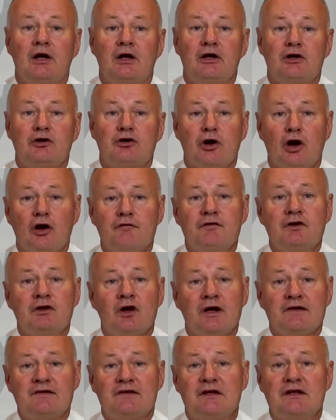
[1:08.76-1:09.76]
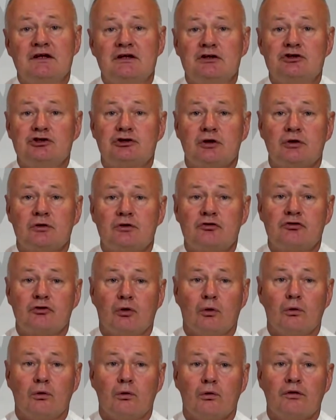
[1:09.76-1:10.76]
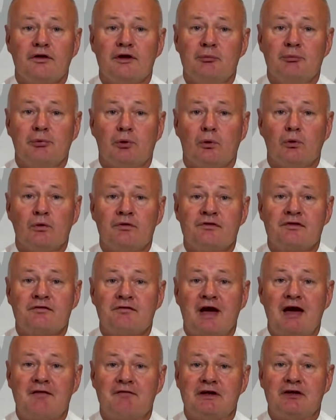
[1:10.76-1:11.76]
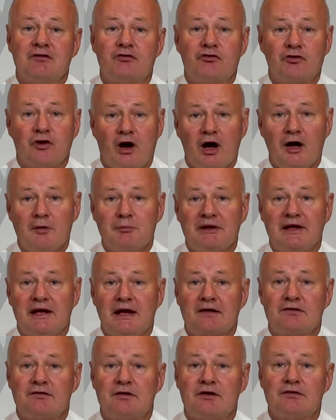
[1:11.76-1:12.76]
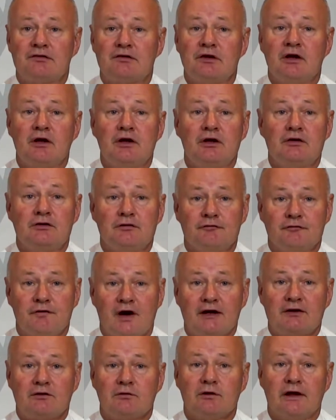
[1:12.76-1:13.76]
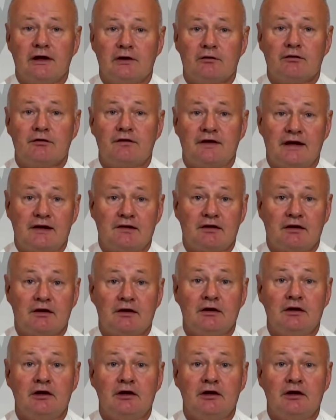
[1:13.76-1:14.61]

COVID-19 has shown us all the importance of having timely access to vital health data